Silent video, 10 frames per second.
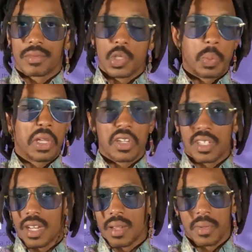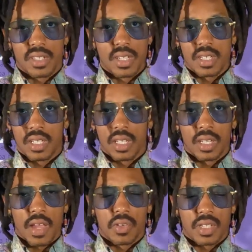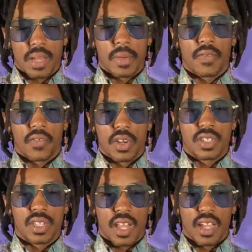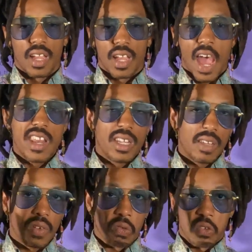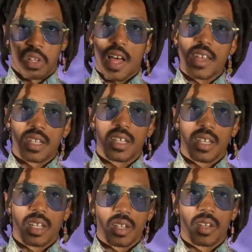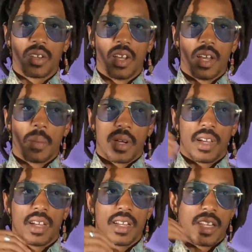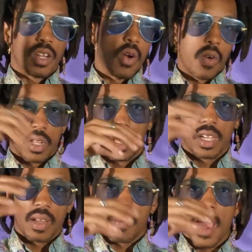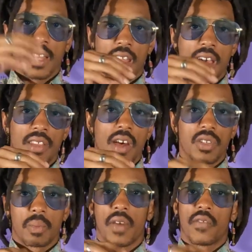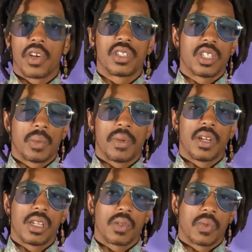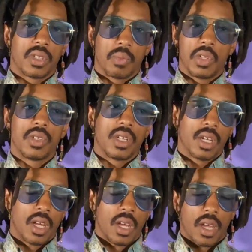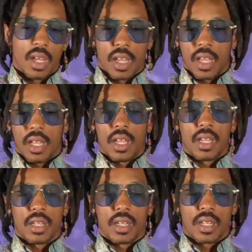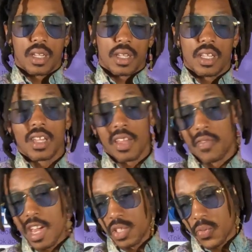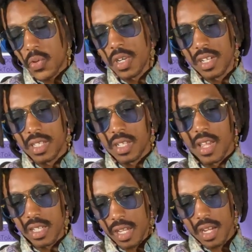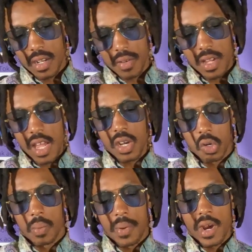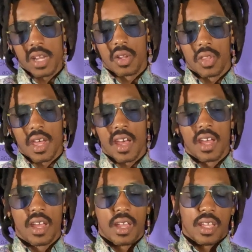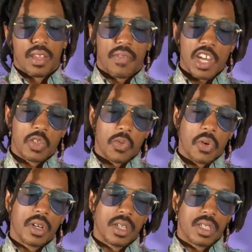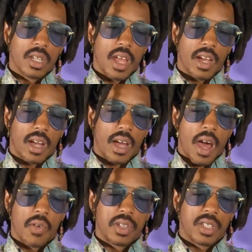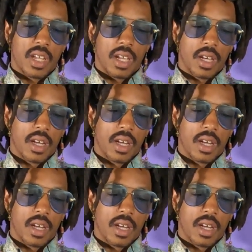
speaker setup essentially, and that was like my first like I didn't even realize it, but looking back now, that was my first experience with music, and then like fast forward into that's like an integral part of that. And fast forward into like I would say